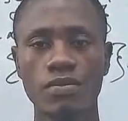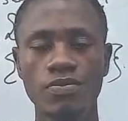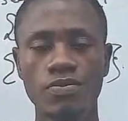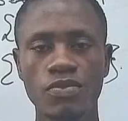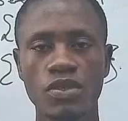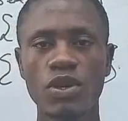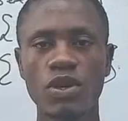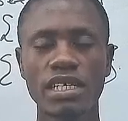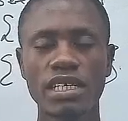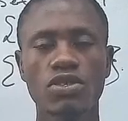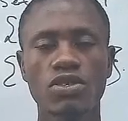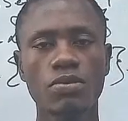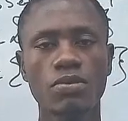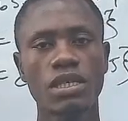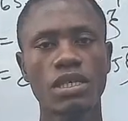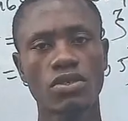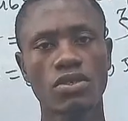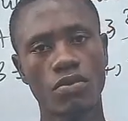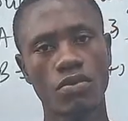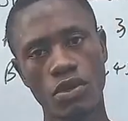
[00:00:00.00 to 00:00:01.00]
You are a
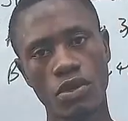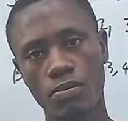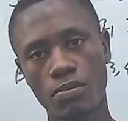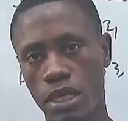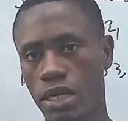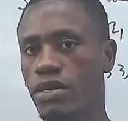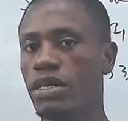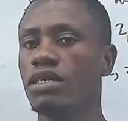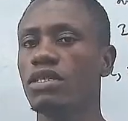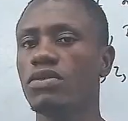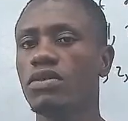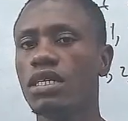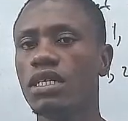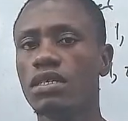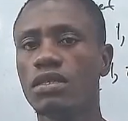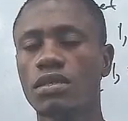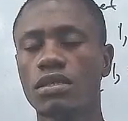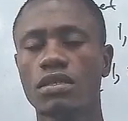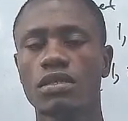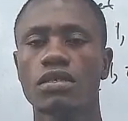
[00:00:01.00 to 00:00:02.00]
subset of your parents,
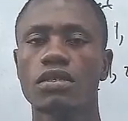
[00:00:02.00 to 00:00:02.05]
right?